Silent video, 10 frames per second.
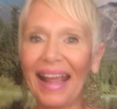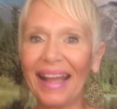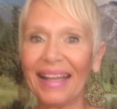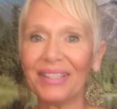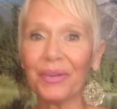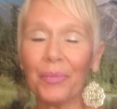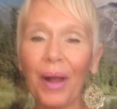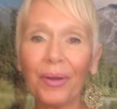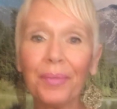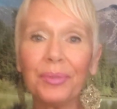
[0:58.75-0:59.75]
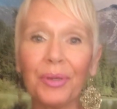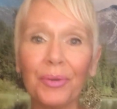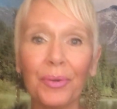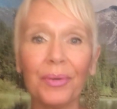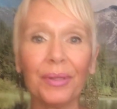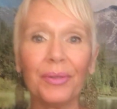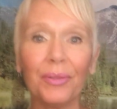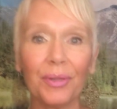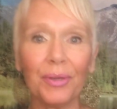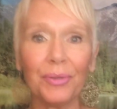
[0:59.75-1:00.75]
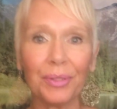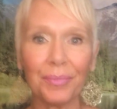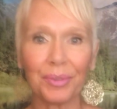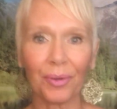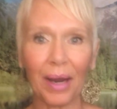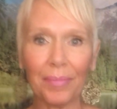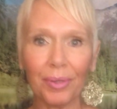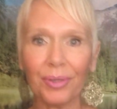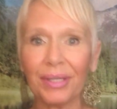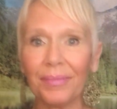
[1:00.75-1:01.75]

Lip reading: And welcome to the new subscribers.